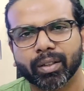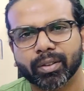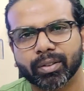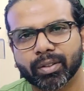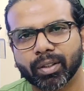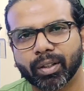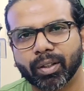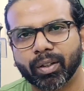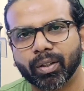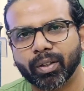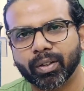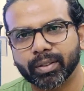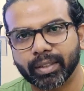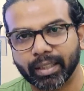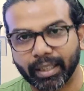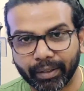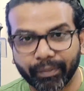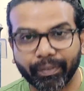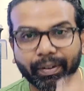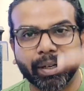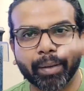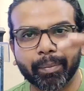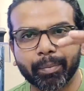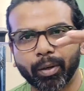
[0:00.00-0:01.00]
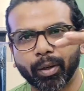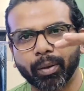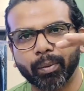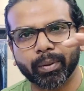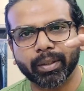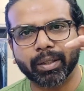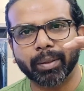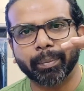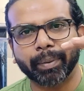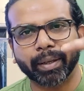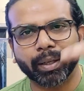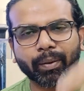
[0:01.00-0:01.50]
So there, when I'm talking
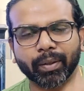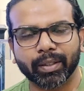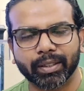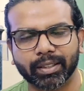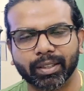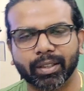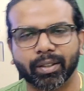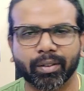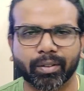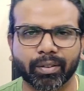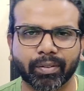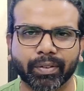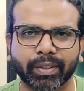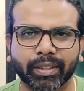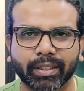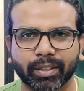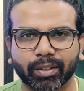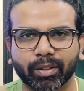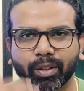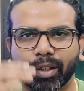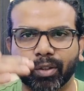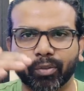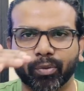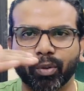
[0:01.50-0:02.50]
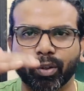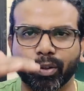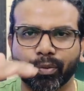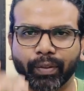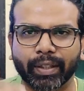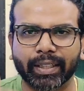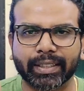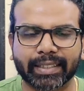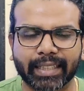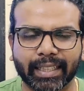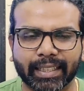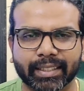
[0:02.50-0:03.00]
about the big ones, which has got
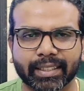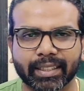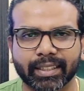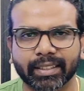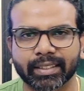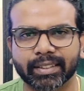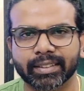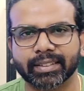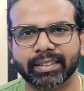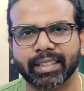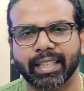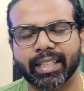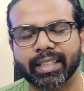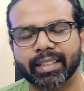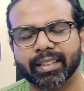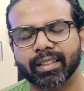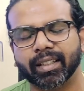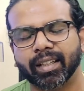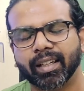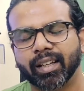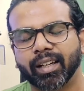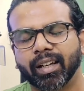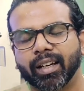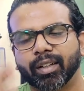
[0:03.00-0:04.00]
4-5 sections, and